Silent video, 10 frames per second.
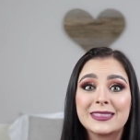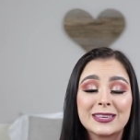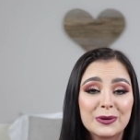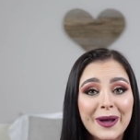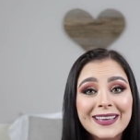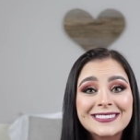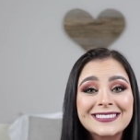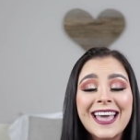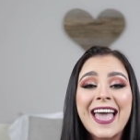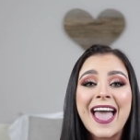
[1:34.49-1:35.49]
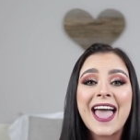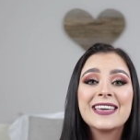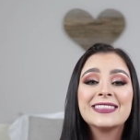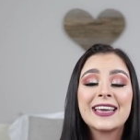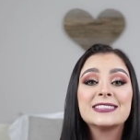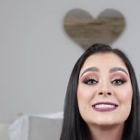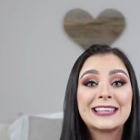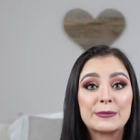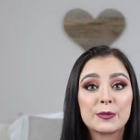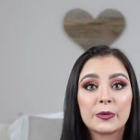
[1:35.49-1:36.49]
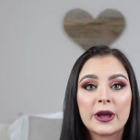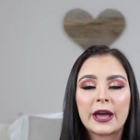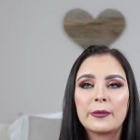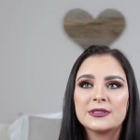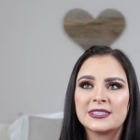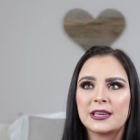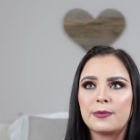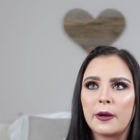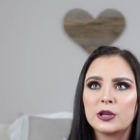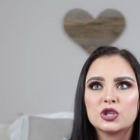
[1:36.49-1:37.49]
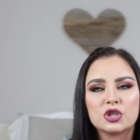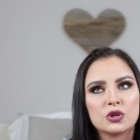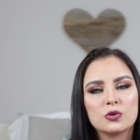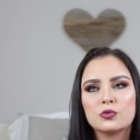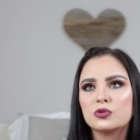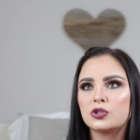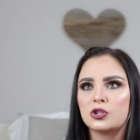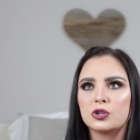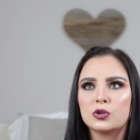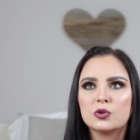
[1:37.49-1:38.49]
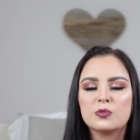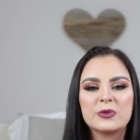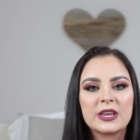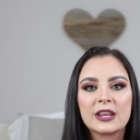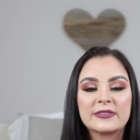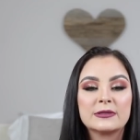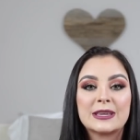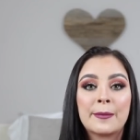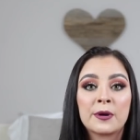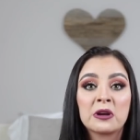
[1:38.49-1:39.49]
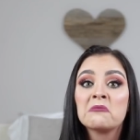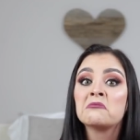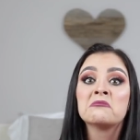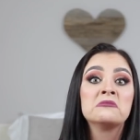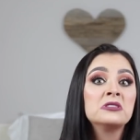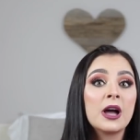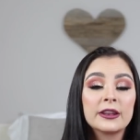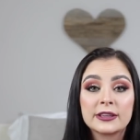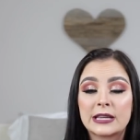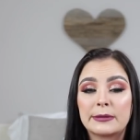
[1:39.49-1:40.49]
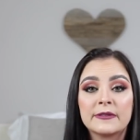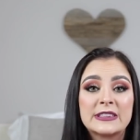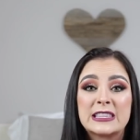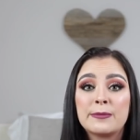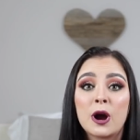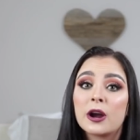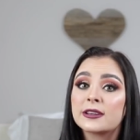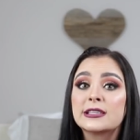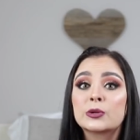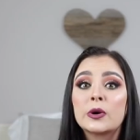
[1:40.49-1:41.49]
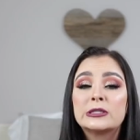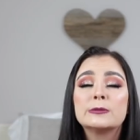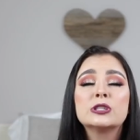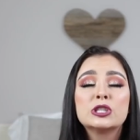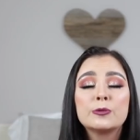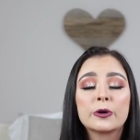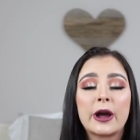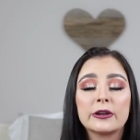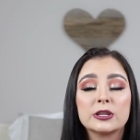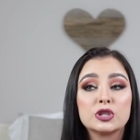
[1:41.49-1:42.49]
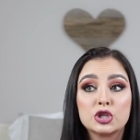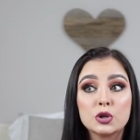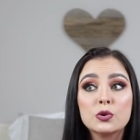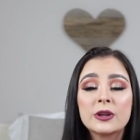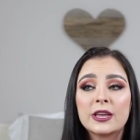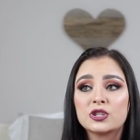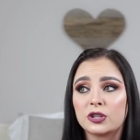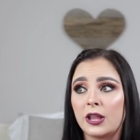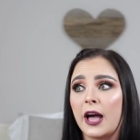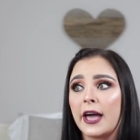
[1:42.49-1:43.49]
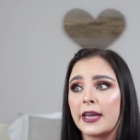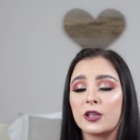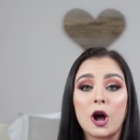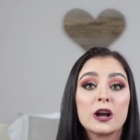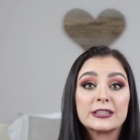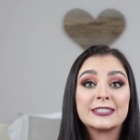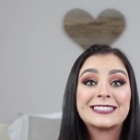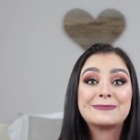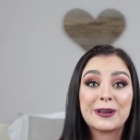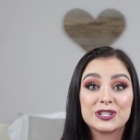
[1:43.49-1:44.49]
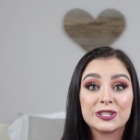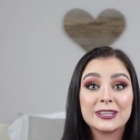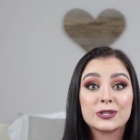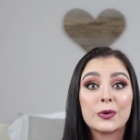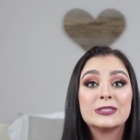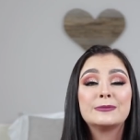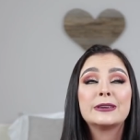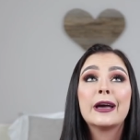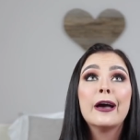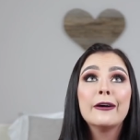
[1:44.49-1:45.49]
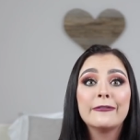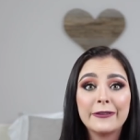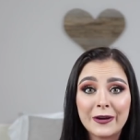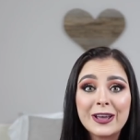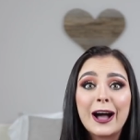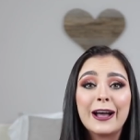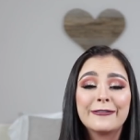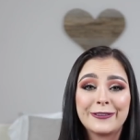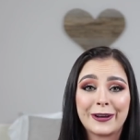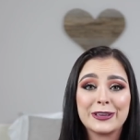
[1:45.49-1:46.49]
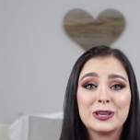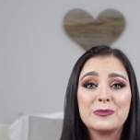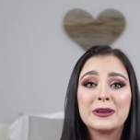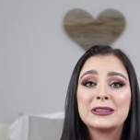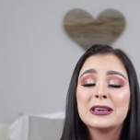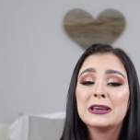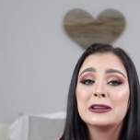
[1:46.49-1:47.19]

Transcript: in the US. And then summer break, I would say probably June to beginning of September. Not a good time to visit the parks. It's going to be super crowded. June and July and August especially is going to be very hot, very humid,